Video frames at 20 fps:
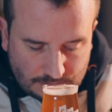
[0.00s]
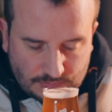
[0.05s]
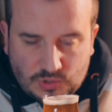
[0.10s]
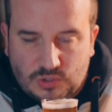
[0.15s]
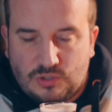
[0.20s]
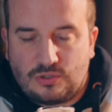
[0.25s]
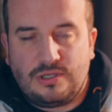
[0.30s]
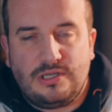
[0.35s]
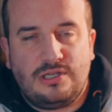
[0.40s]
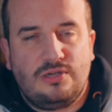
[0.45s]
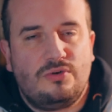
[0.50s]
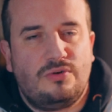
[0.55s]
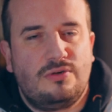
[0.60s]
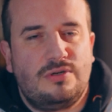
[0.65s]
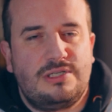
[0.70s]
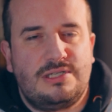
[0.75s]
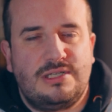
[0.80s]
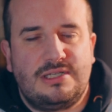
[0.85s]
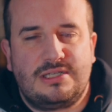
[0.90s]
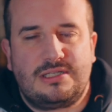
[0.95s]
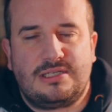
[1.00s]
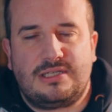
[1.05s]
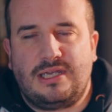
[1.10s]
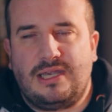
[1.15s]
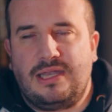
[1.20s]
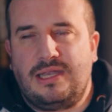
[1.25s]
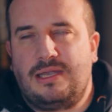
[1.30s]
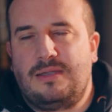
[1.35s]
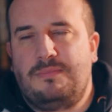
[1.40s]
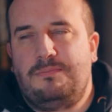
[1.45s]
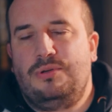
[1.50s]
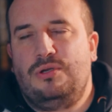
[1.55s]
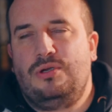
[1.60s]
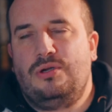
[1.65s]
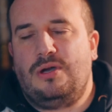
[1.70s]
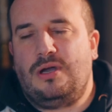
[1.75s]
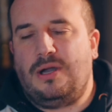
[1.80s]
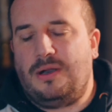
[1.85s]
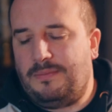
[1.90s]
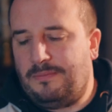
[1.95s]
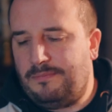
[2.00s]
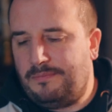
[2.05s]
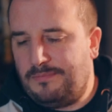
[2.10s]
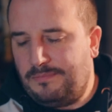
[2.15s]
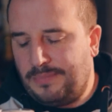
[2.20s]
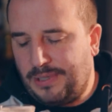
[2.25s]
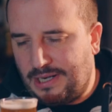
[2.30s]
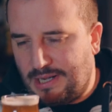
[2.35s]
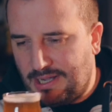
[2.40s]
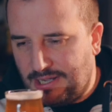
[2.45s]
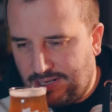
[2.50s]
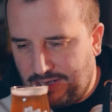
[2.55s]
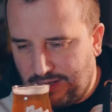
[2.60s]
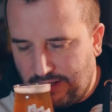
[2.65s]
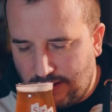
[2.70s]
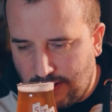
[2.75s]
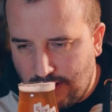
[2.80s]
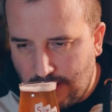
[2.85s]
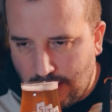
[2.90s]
So on the nose it's like pure banana.